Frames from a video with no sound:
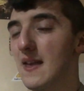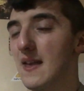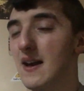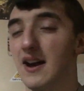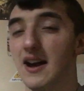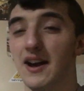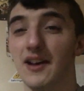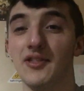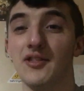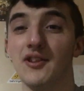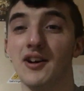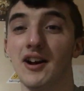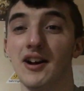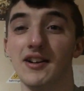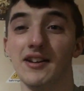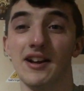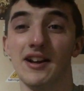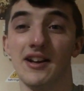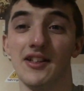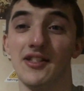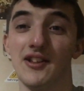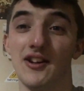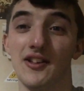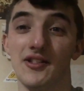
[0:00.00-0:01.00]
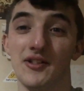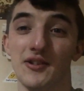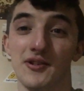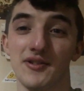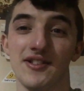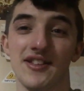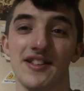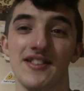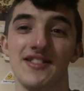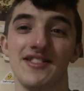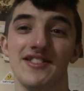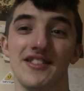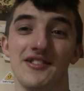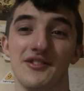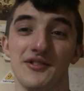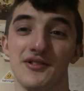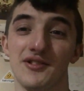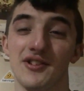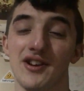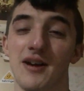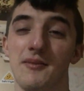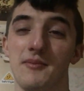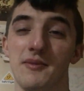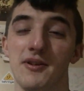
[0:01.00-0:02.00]
I thought those
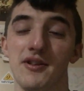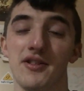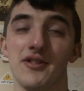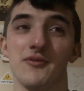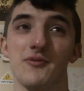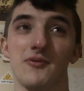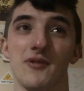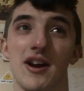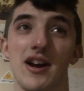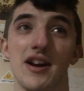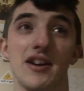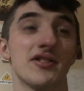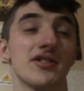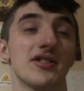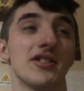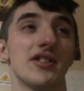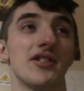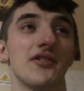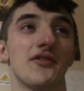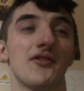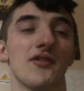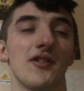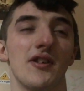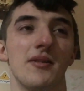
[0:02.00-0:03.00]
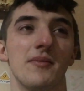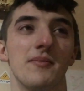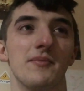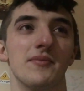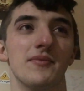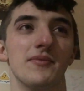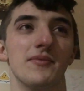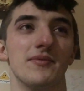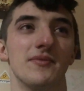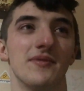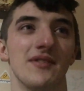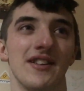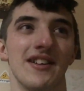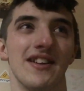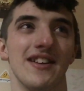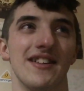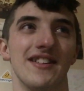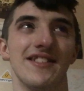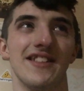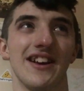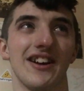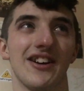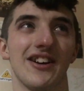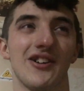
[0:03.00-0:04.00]
comments were actually from
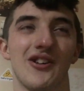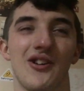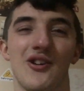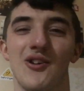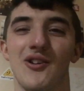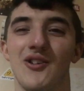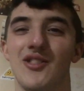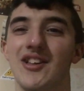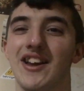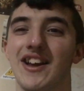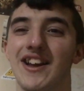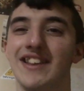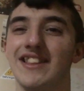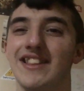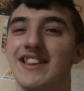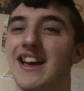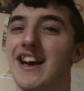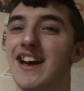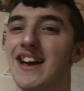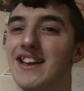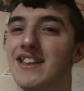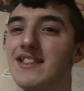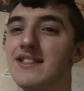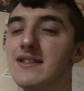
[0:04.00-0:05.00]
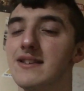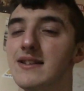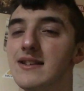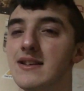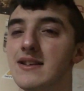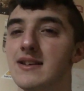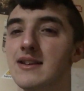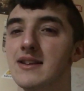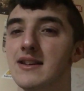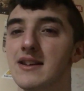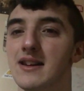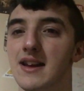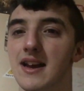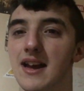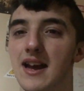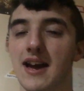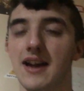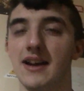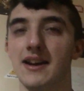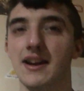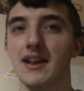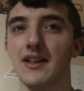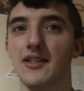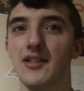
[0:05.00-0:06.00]
that girl that I liked,
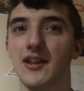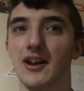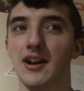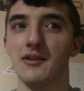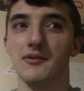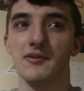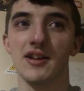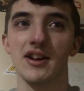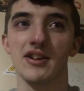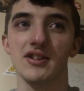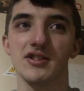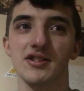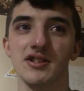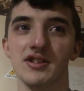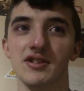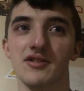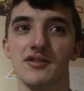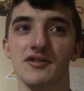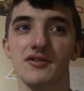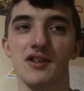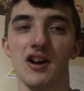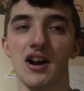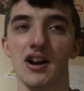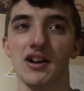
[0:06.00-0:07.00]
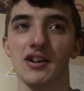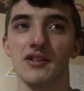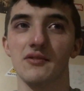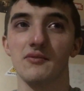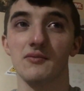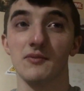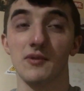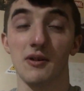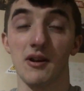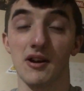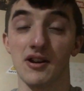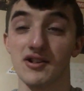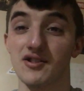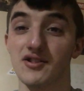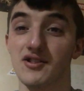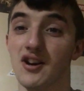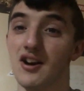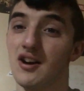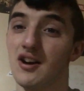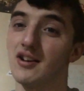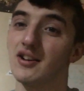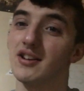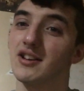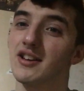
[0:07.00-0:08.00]
and I thought I was actually talking. We were actually
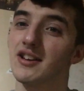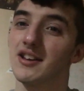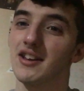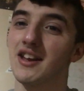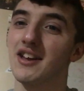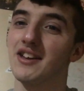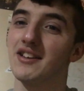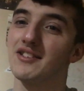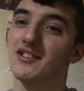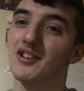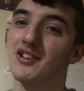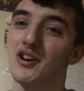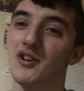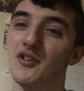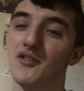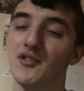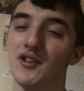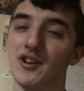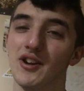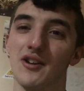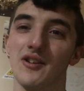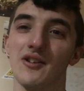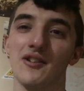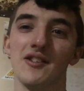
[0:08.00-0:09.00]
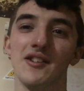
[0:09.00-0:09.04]
talking again. Go figure.